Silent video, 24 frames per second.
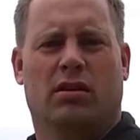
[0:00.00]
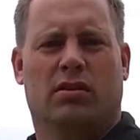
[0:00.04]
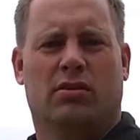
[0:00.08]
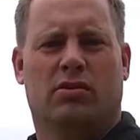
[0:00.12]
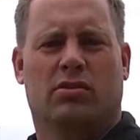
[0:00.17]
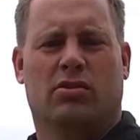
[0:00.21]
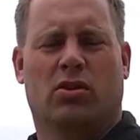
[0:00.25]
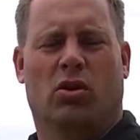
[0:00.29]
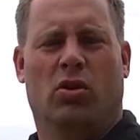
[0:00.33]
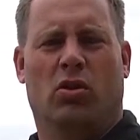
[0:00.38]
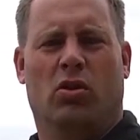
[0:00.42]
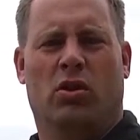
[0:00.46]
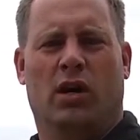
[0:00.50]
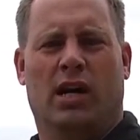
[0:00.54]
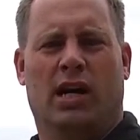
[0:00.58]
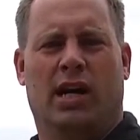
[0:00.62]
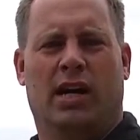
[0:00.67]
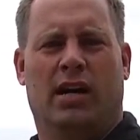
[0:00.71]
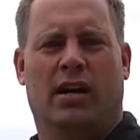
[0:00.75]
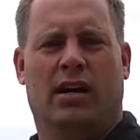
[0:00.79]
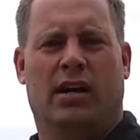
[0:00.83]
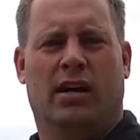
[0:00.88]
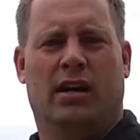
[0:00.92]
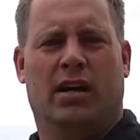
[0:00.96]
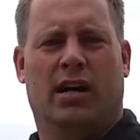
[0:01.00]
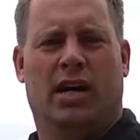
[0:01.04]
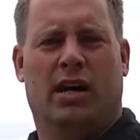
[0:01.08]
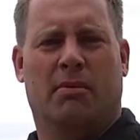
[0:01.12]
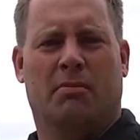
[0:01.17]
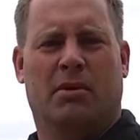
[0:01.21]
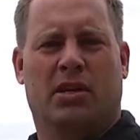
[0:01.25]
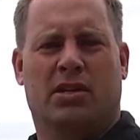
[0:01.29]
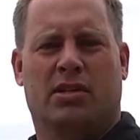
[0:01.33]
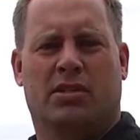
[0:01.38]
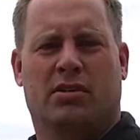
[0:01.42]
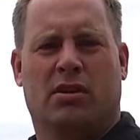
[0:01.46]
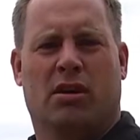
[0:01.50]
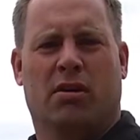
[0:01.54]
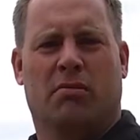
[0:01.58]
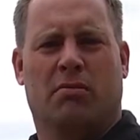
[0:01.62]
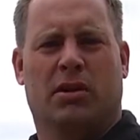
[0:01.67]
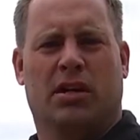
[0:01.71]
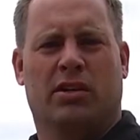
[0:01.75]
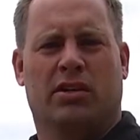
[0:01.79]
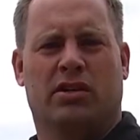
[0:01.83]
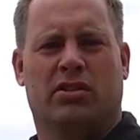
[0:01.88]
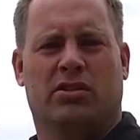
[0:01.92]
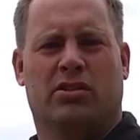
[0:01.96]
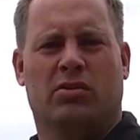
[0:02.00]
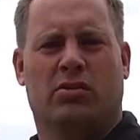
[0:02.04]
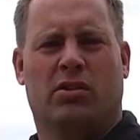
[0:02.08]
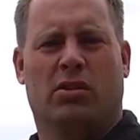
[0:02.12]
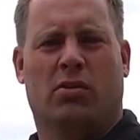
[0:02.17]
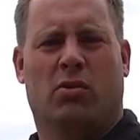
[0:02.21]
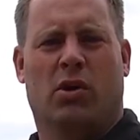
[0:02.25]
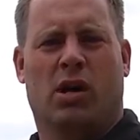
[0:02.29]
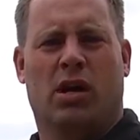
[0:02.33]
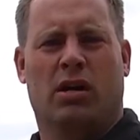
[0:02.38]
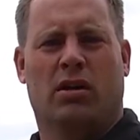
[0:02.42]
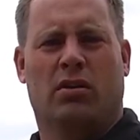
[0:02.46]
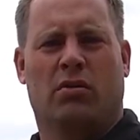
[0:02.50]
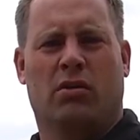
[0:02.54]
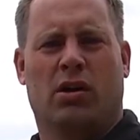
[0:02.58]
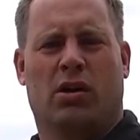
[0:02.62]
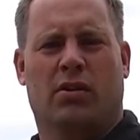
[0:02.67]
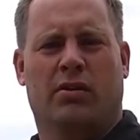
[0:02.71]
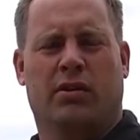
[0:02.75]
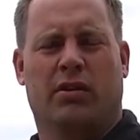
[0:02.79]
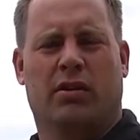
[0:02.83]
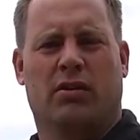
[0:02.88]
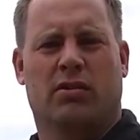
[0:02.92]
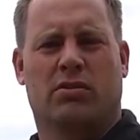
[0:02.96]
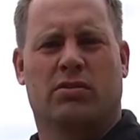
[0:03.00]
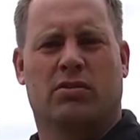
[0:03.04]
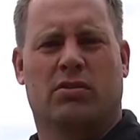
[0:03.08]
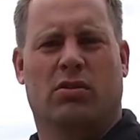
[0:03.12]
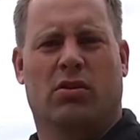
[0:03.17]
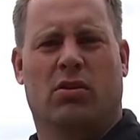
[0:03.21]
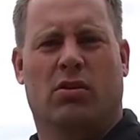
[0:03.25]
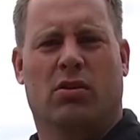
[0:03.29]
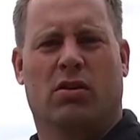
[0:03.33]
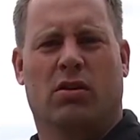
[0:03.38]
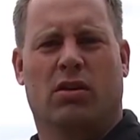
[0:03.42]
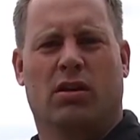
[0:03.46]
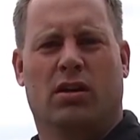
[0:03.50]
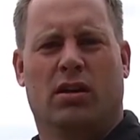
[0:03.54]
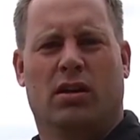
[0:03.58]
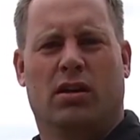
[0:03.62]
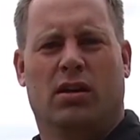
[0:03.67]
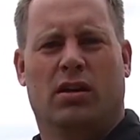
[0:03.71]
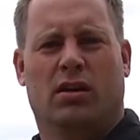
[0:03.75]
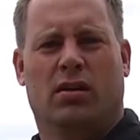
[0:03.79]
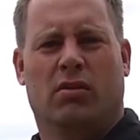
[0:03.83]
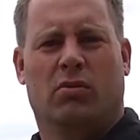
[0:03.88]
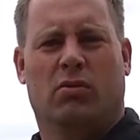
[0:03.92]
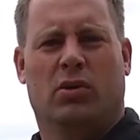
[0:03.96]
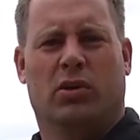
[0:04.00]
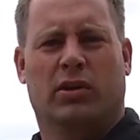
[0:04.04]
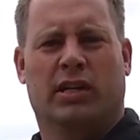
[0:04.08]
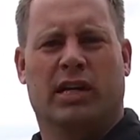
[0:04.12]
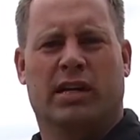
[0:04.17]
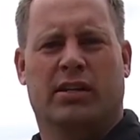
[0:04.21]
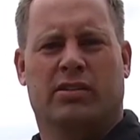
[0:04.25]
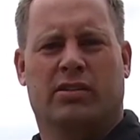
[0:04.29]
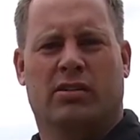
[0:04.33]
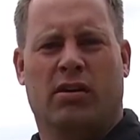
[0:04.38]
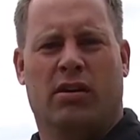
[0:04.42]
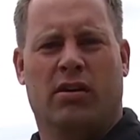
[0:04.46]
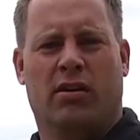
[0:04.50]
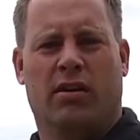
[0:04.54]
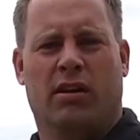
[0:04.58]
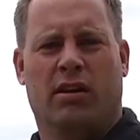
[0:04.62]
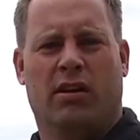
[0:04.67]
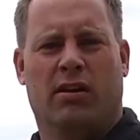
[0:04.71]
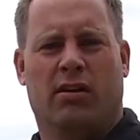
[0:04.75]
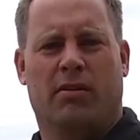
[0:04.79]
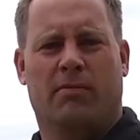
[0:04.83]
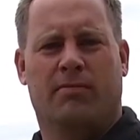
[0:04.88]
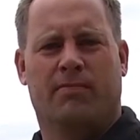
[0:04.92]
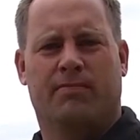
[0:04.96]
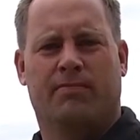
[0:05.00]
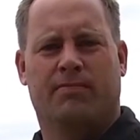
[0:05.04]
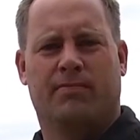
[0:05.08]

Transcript: So I'm going to start by just doing a walk around here, so we'll get started here.